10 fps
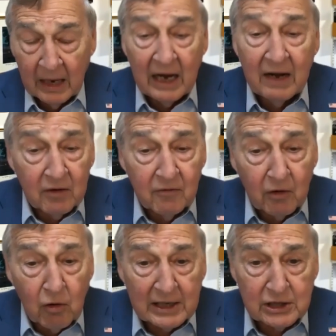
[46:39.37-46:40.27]
even for
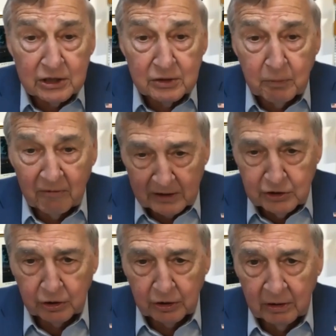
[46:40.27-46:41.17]
crisis
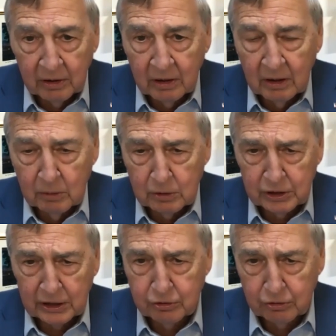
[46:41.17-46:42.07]
prevention
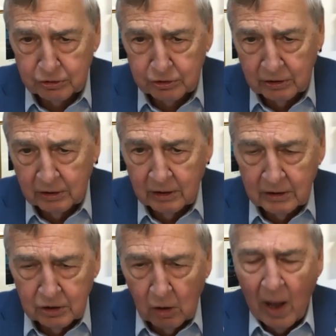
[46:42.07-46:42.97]
procedures.
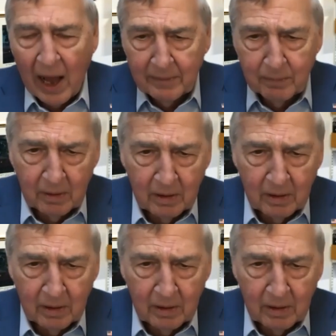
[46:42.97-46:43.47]
So I